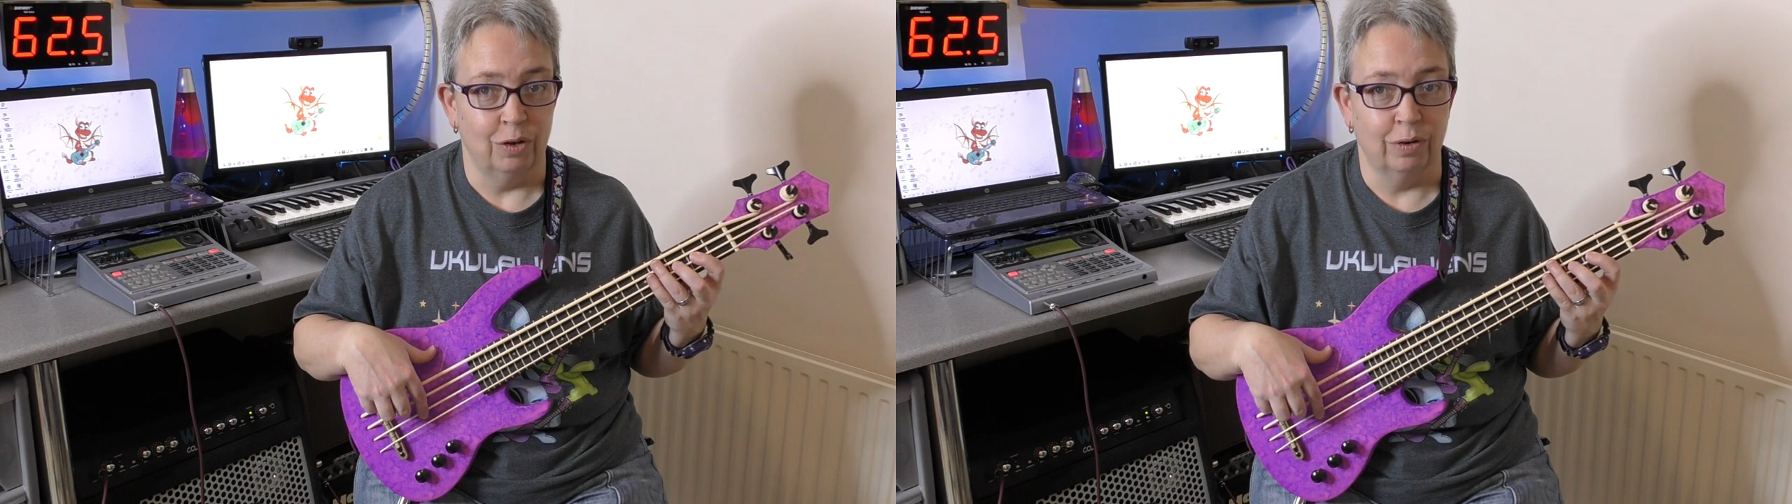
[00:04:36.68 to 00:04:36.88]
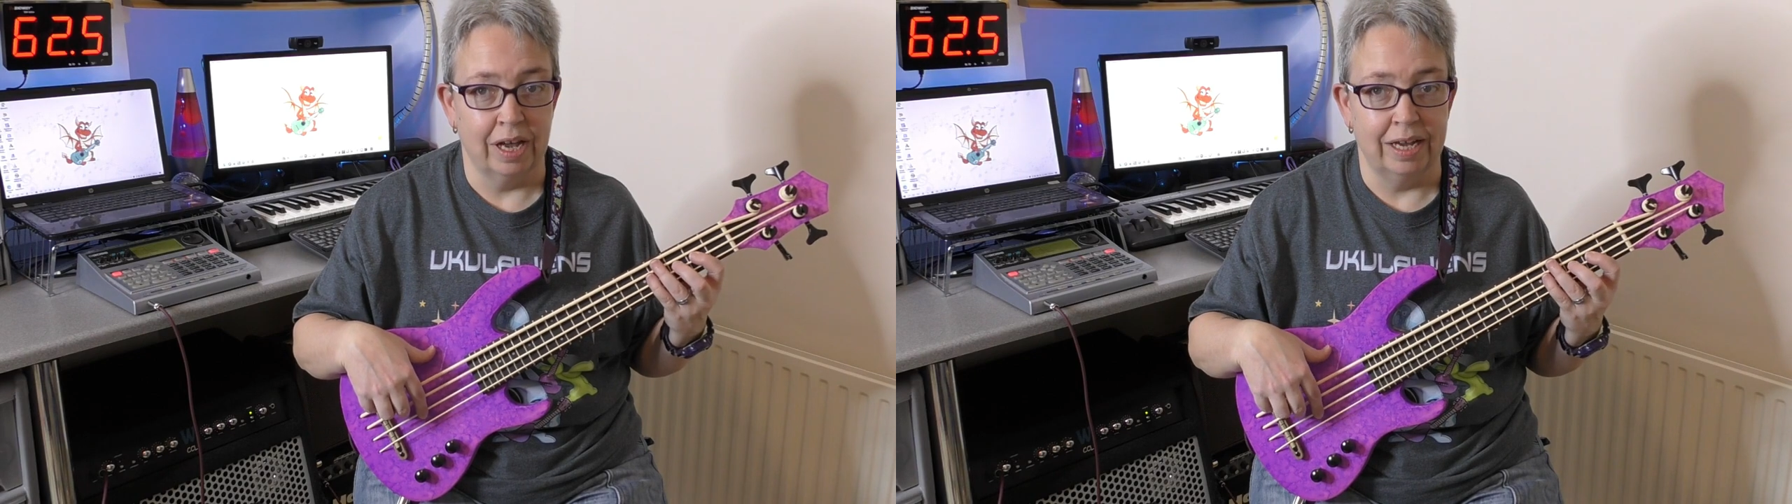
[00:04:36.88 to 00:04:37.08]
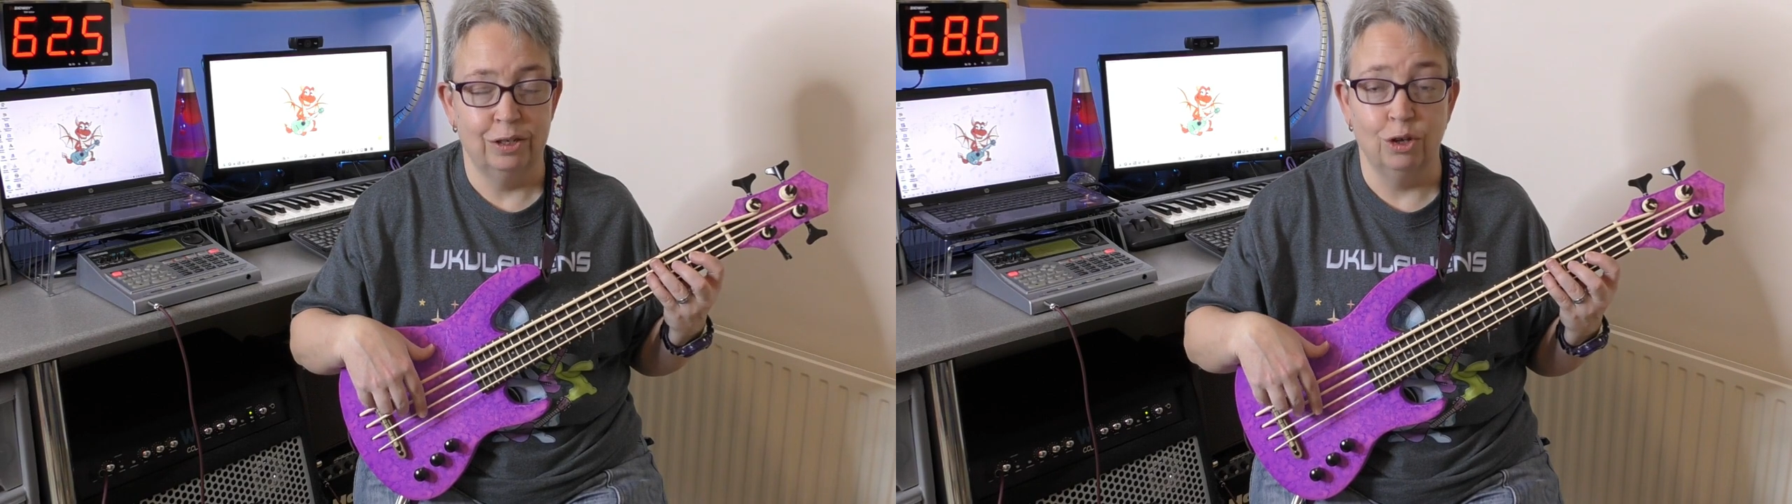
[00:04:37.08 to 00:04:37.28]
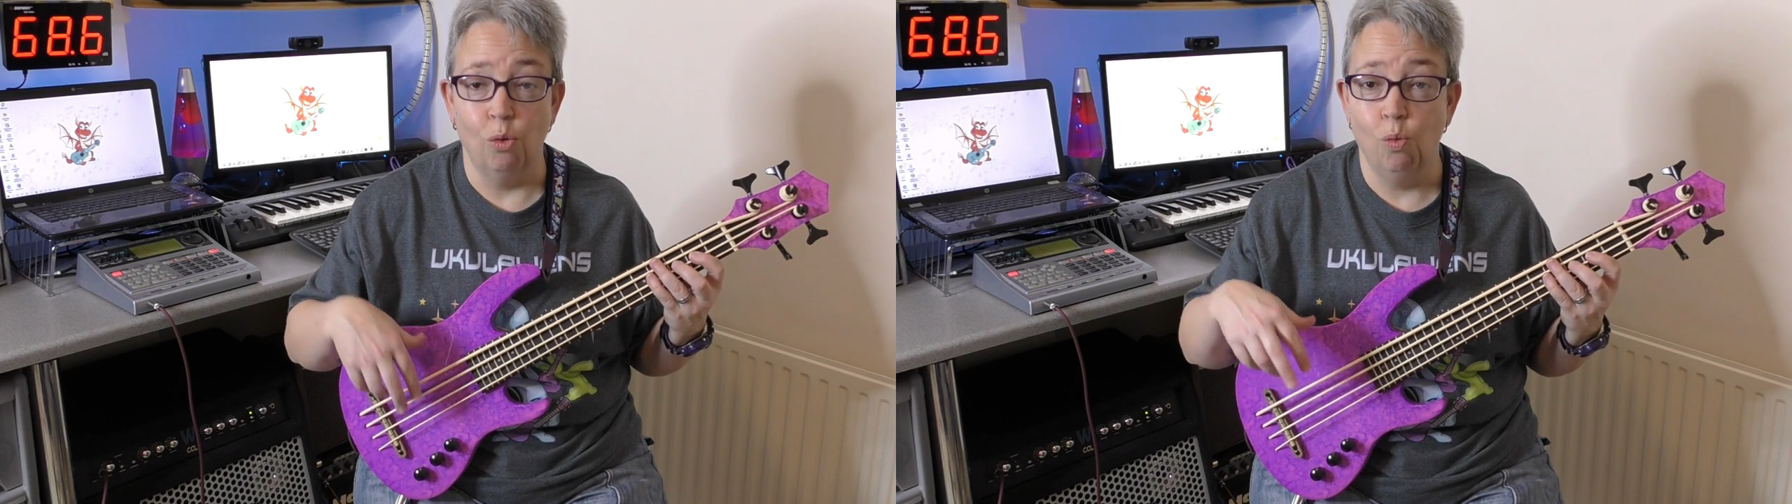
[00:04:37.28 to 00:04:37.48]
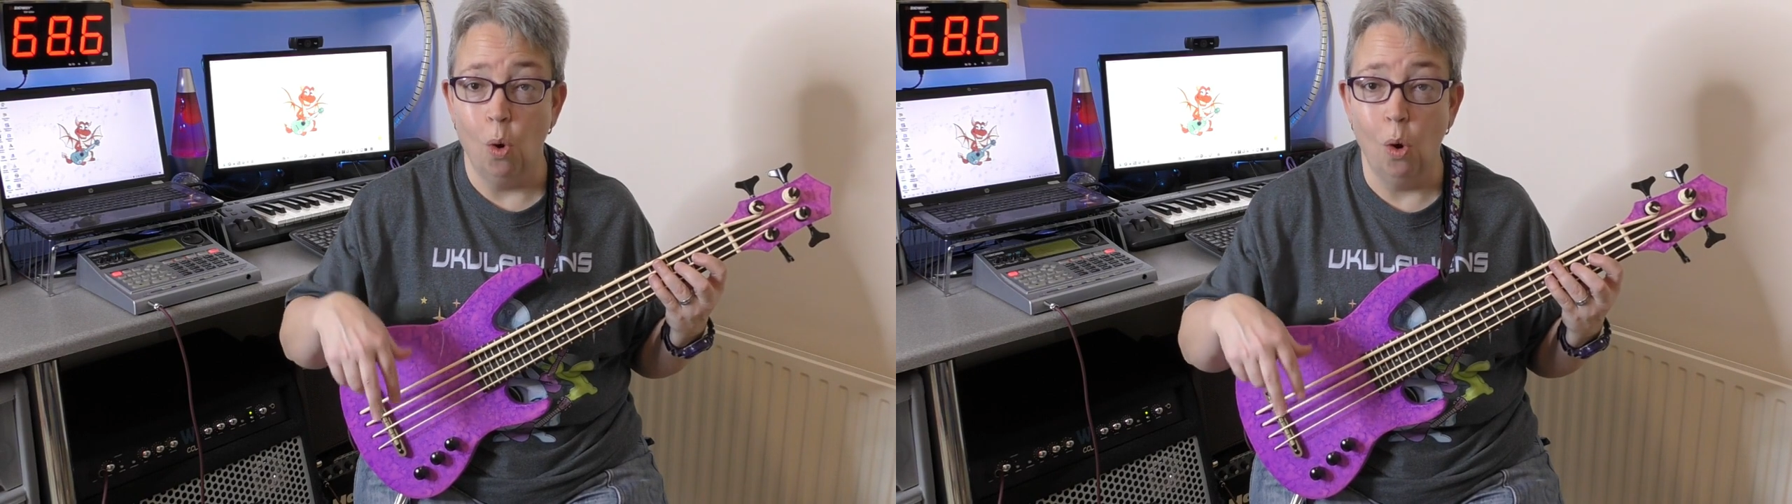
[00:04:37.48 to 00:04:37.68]
Okay,
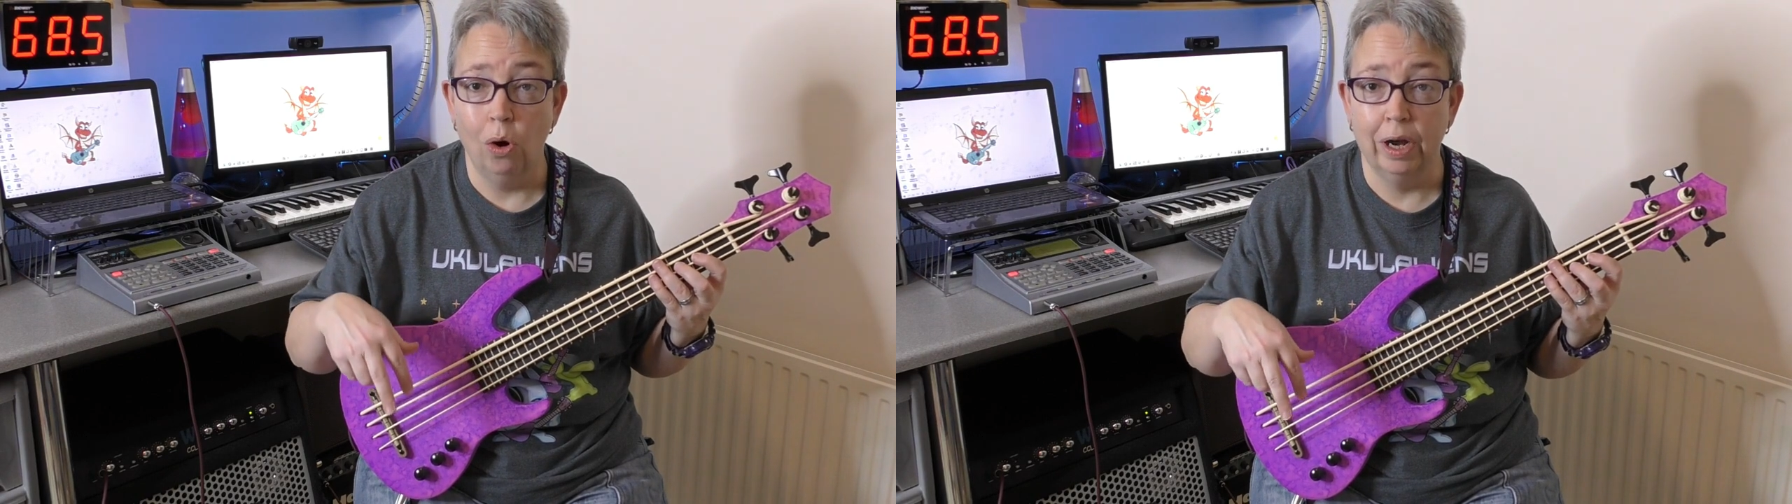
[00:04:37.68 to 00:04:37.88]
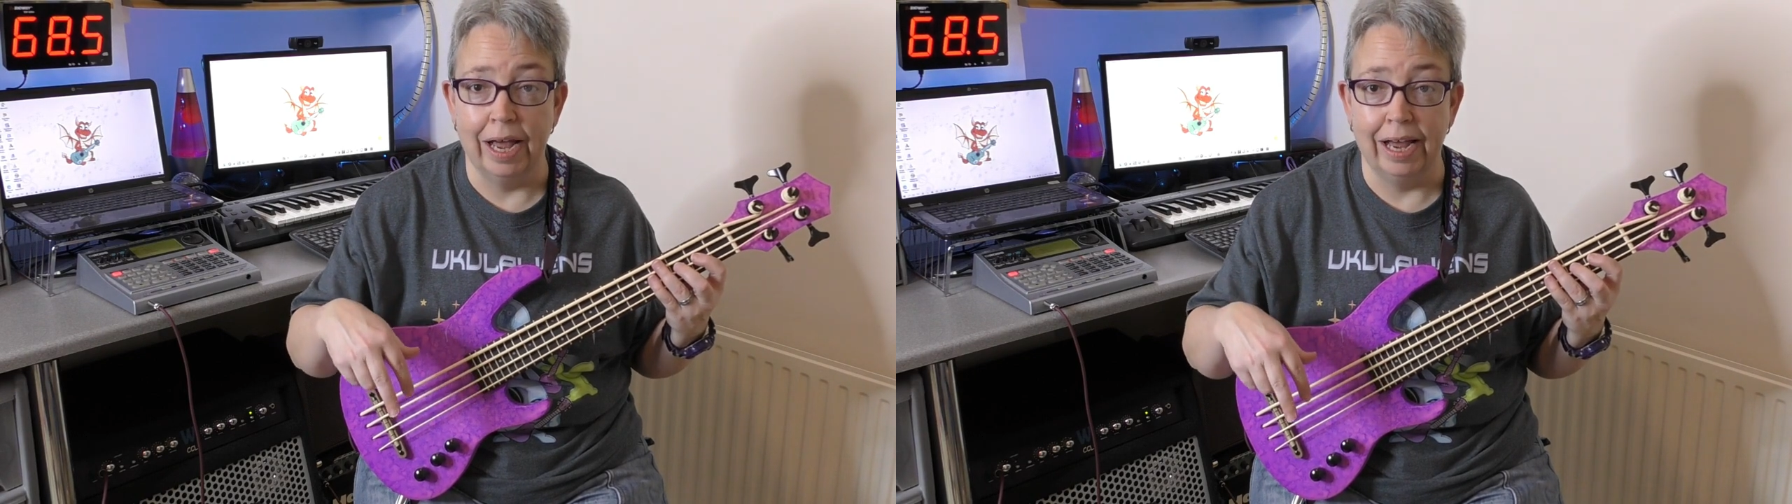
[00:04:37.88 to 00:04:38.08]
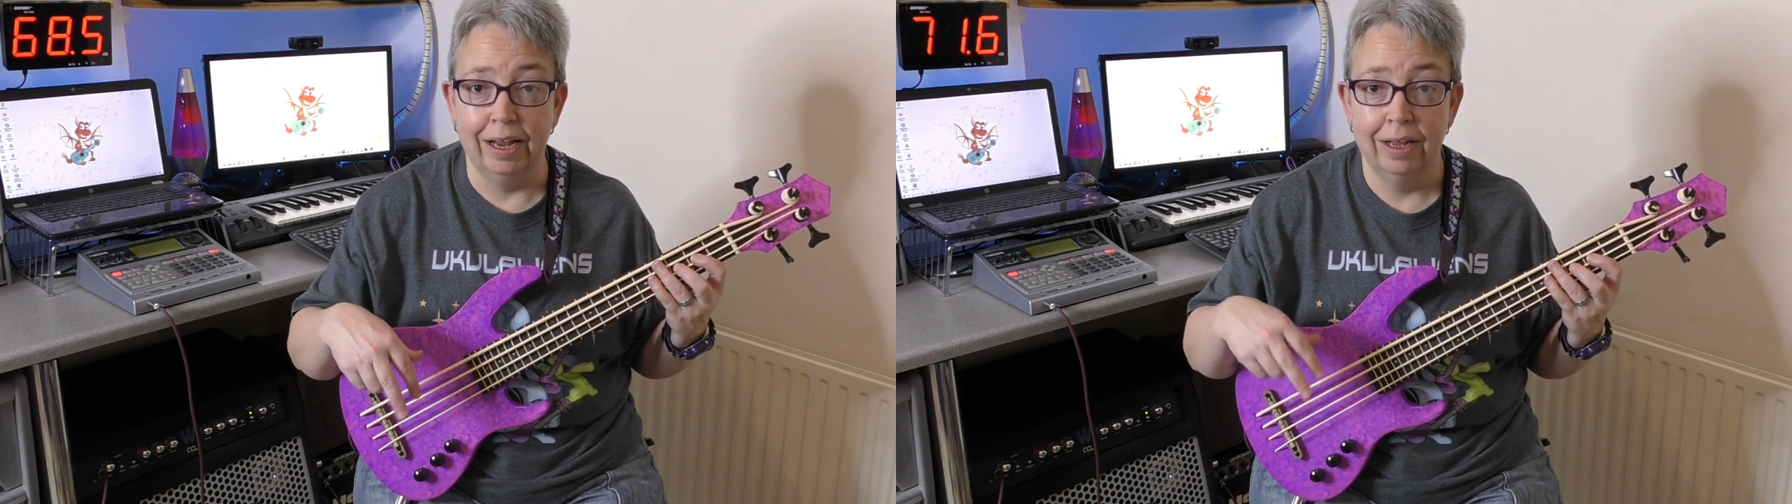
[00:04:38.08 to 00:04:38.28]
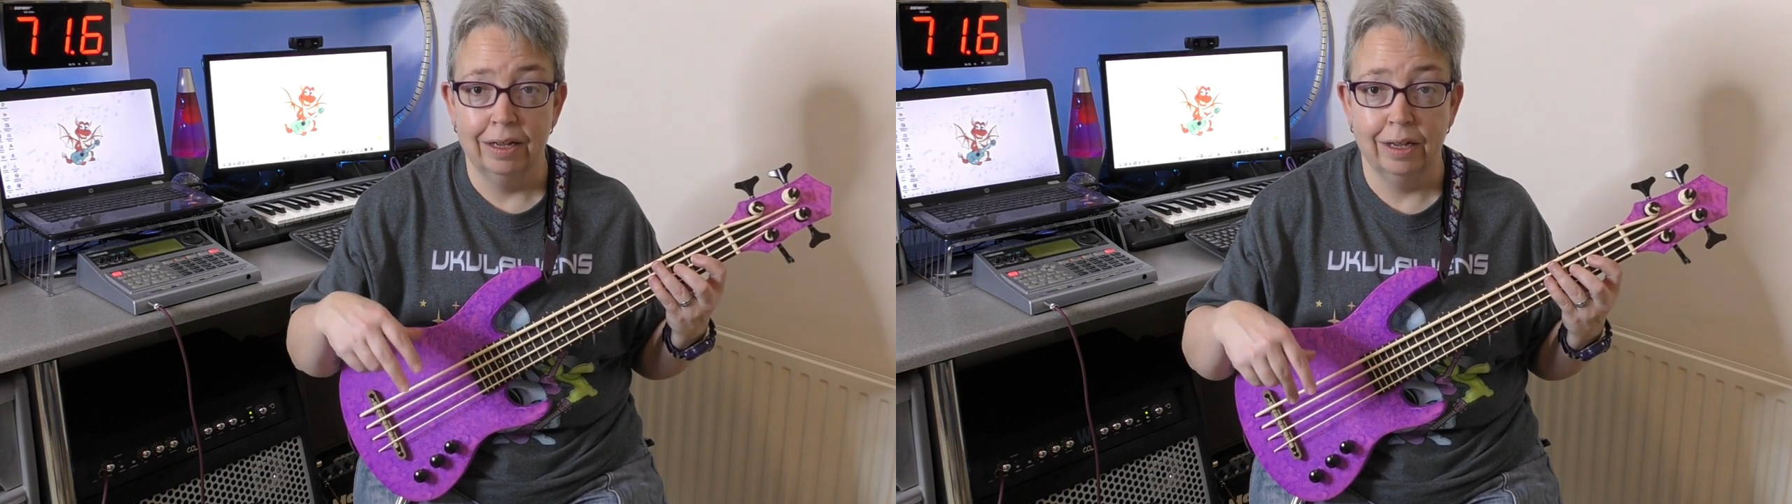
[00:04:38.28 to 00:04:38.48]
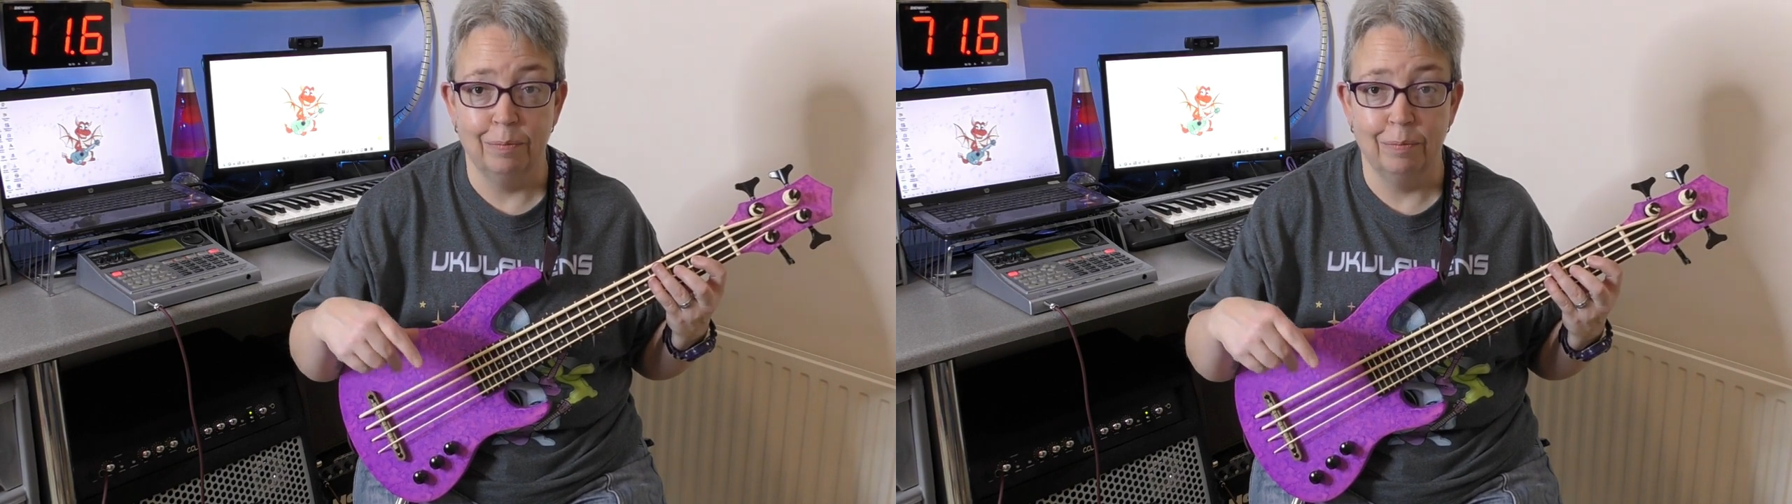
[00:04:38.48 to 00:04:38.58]
so walking